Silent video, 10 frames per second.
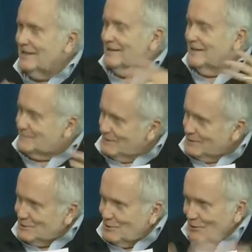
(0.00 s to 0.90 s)
that's been
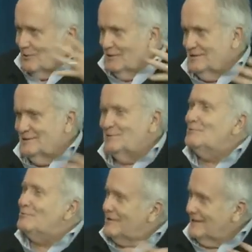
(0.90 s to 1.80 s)
charged to
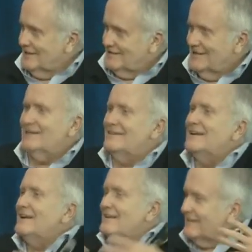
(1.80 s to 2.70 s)
do things that it
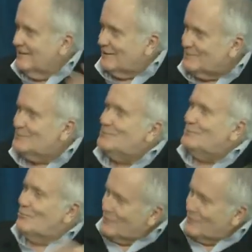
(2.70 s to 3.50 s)
that it doesn't do